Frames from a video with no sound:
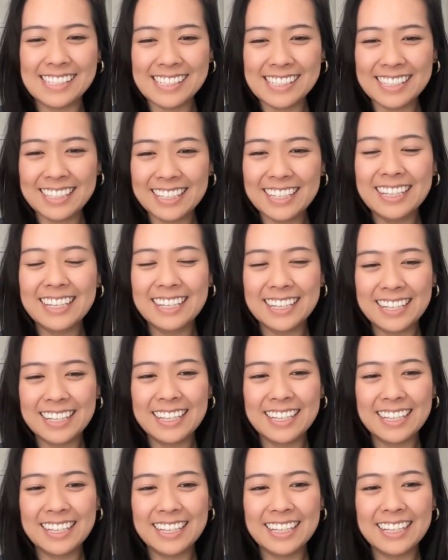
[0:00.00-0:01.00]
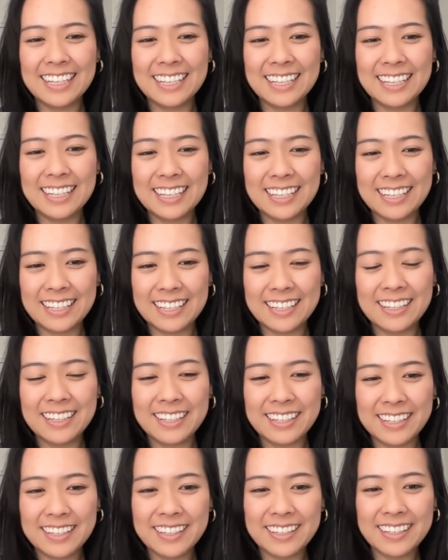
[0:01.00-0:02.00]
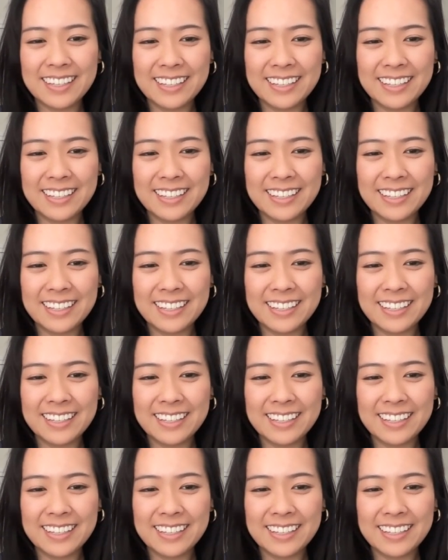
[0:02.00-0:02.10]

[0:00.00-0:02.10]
This person isn't speaking.